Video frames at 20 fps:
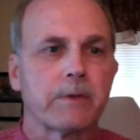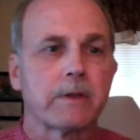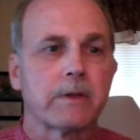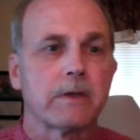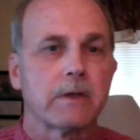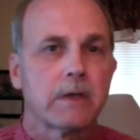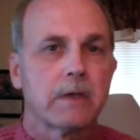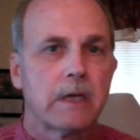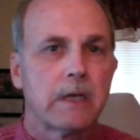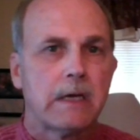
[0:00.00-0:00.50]

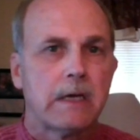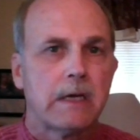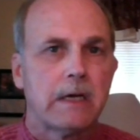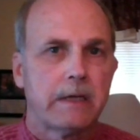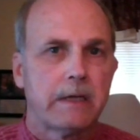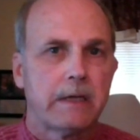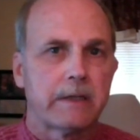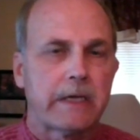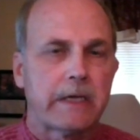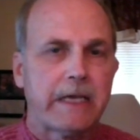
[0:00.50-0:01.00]
the
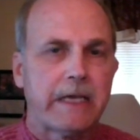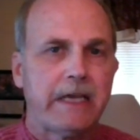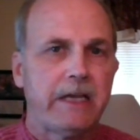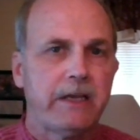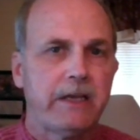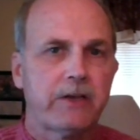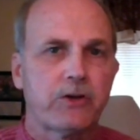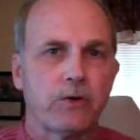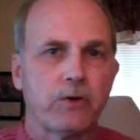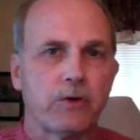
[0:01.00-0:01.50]
key
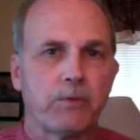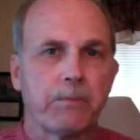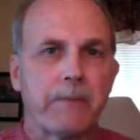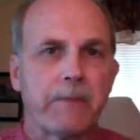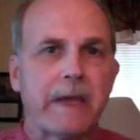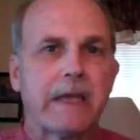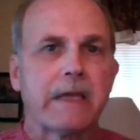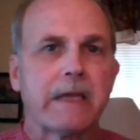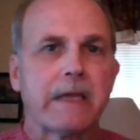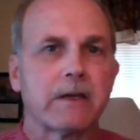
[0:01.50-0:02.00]
to
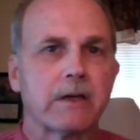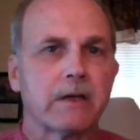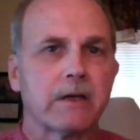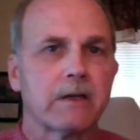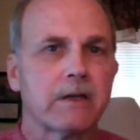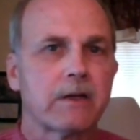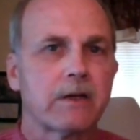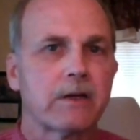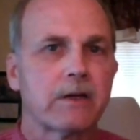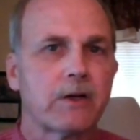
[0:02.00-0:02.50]
making
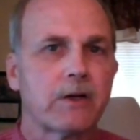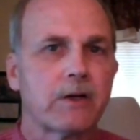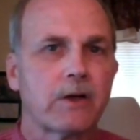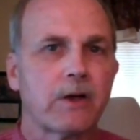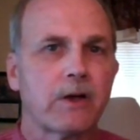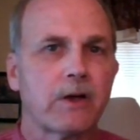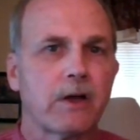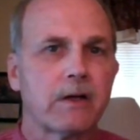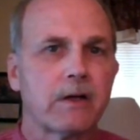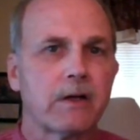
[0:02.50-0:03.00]

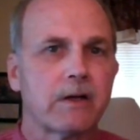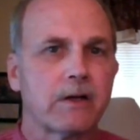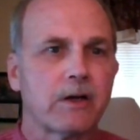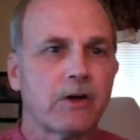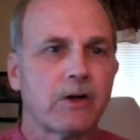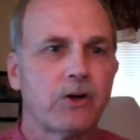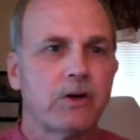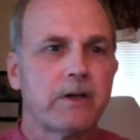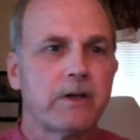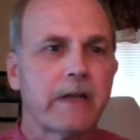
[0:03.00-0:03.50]
a
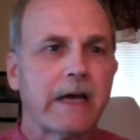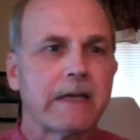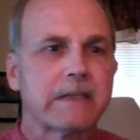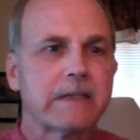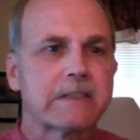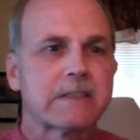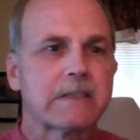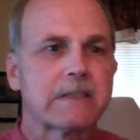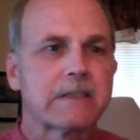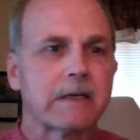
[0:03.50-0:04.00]
good,
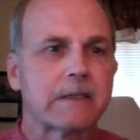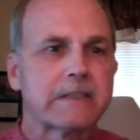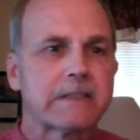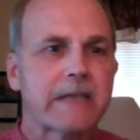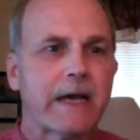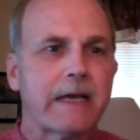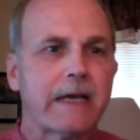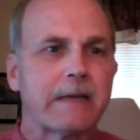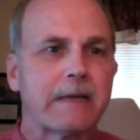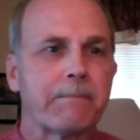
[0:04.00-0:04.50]
nice,
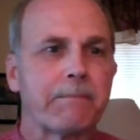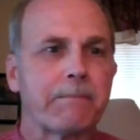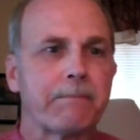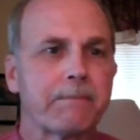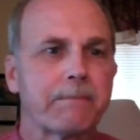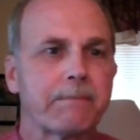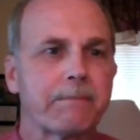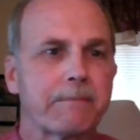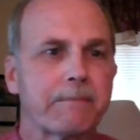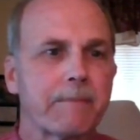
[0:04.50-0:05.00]
tight
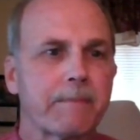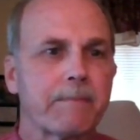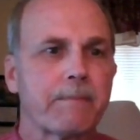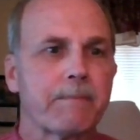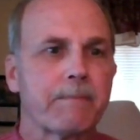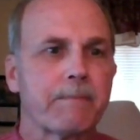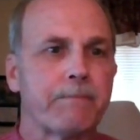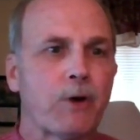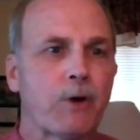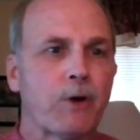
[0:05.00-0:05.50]

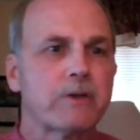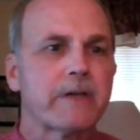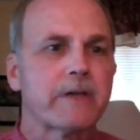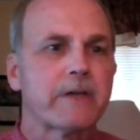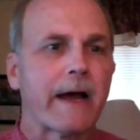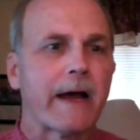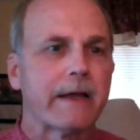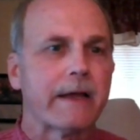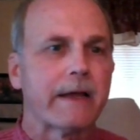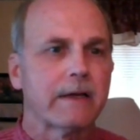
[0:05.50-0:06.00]
bow
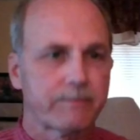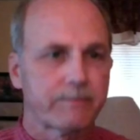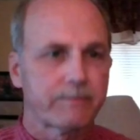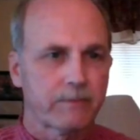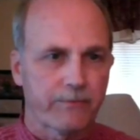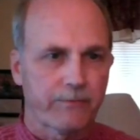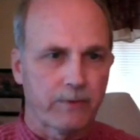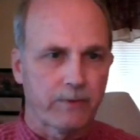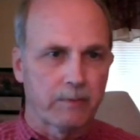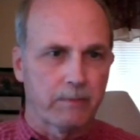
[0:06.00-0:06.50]
tie
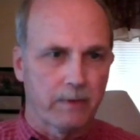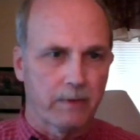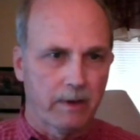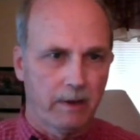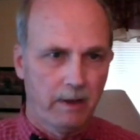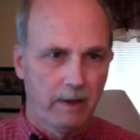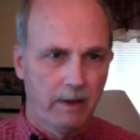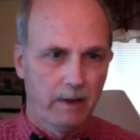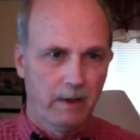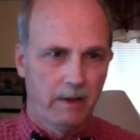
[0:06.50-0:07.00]
for
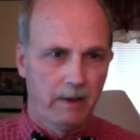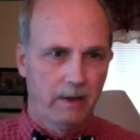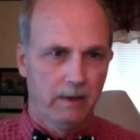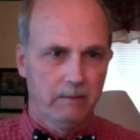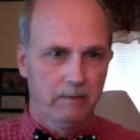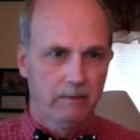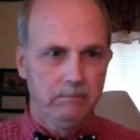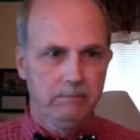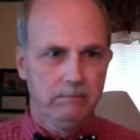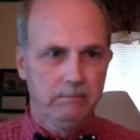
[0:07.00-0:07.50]

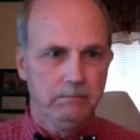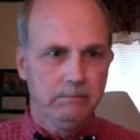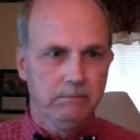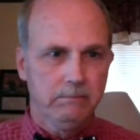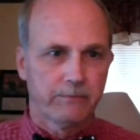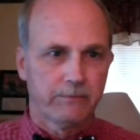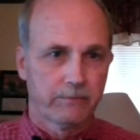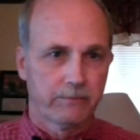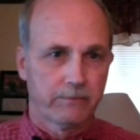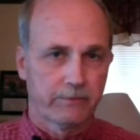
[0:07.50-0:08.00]

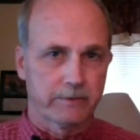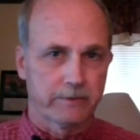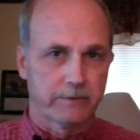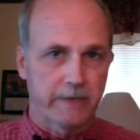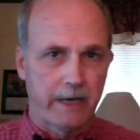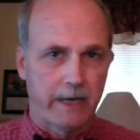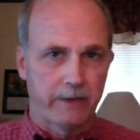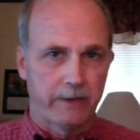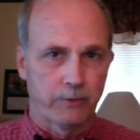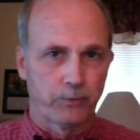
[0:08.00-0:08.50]

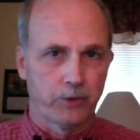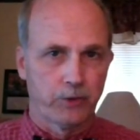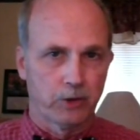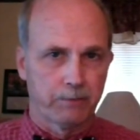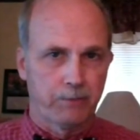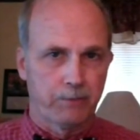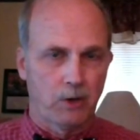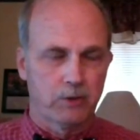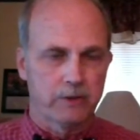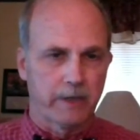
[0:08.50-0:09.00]
tying a real
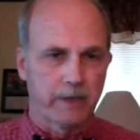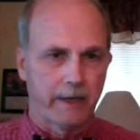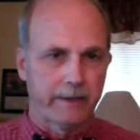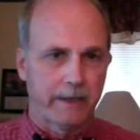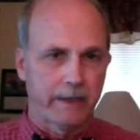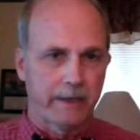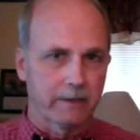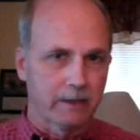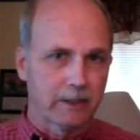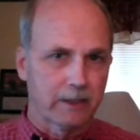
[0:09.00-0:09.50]
bow tie,
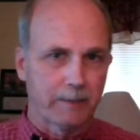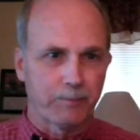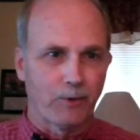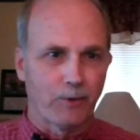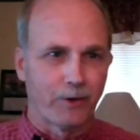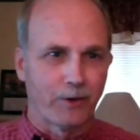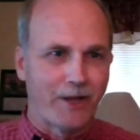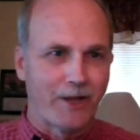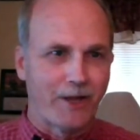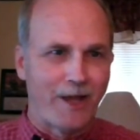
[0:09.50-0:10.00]
not the clip-on
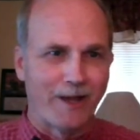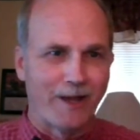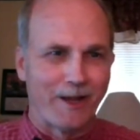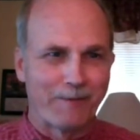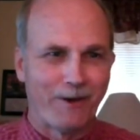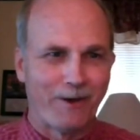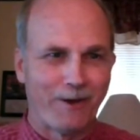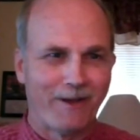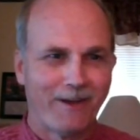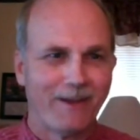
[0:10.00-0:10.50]
type,
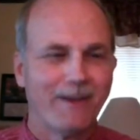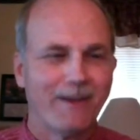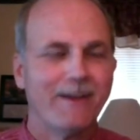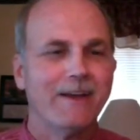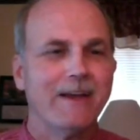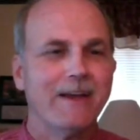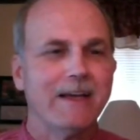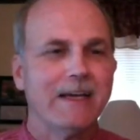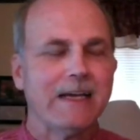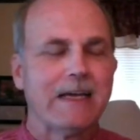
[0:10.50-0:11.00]

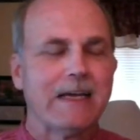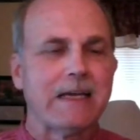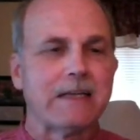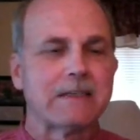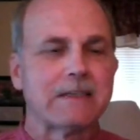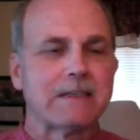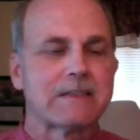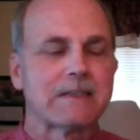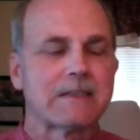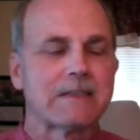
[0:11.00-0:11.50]

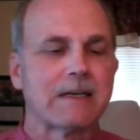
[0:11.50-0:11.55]
is